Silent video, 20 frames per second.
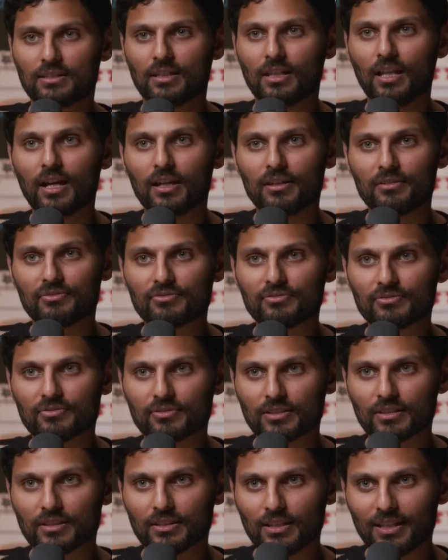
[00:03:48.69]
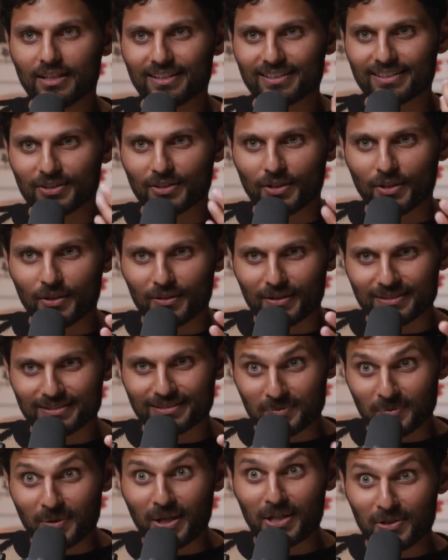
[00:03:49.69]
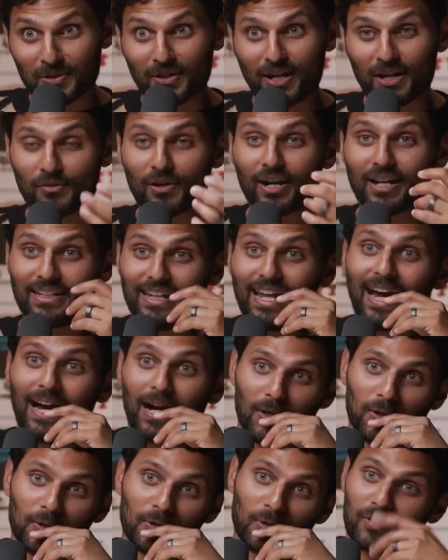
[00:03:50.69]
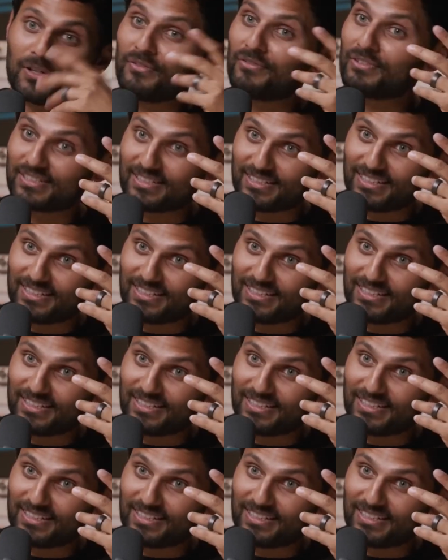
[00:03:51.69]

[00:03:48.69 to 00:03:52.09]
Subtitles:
in life? Like, as in where you're at right now or even